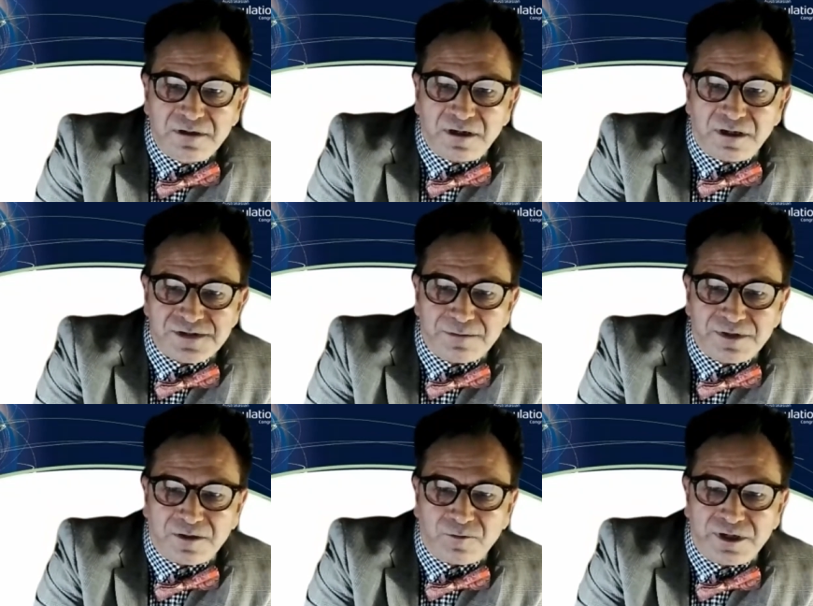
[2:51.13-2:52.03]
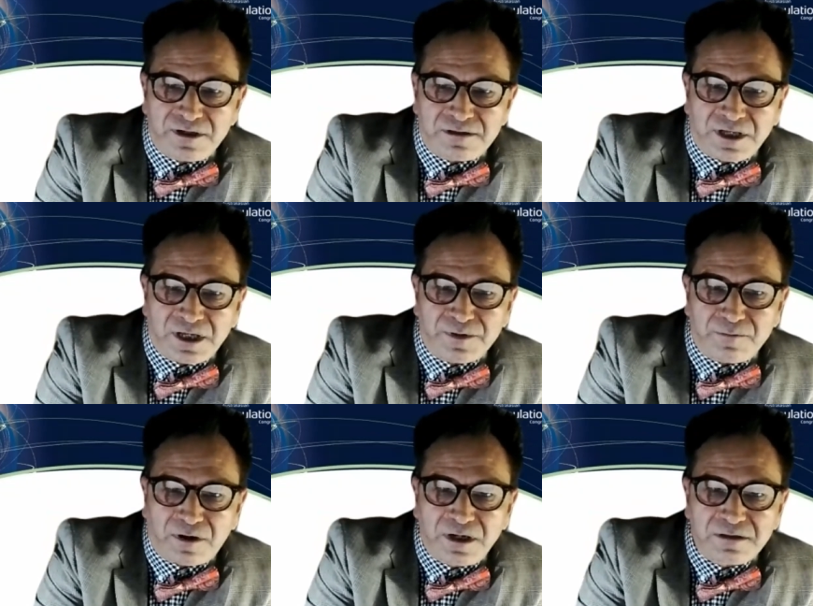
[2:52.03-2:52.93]
And it's something that we need to keep in
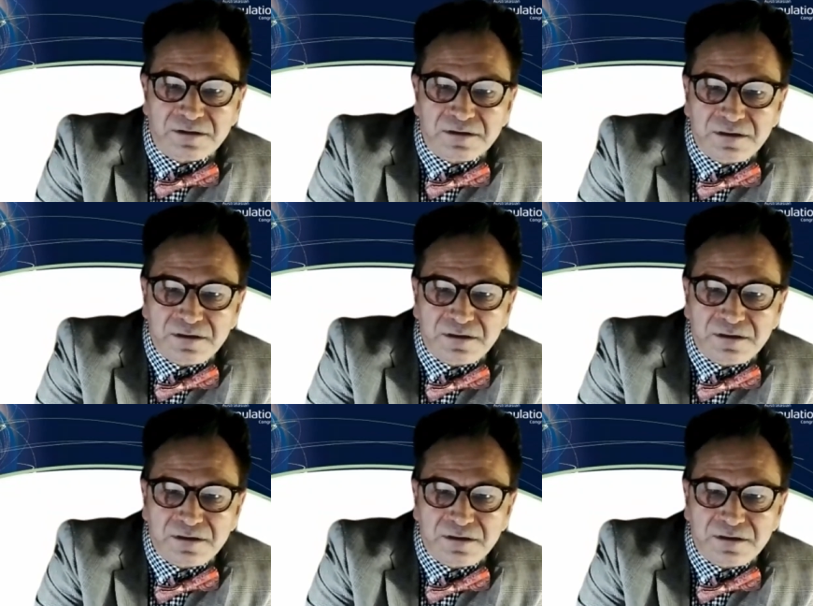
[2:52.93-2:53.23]
mind.